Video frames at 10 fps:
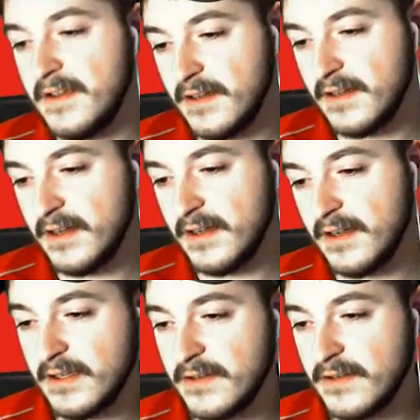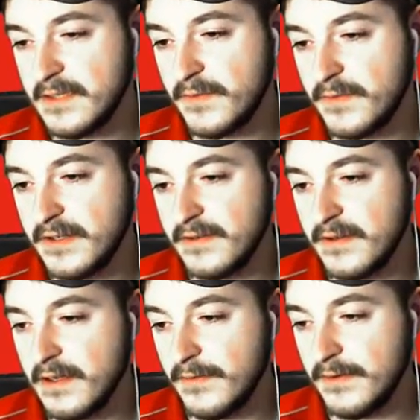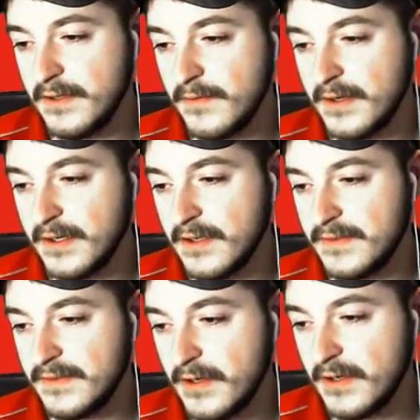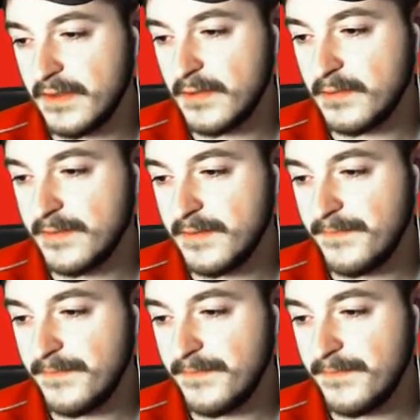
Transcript: Do you want to go somewhere? We don't want to go somewhere at the moment.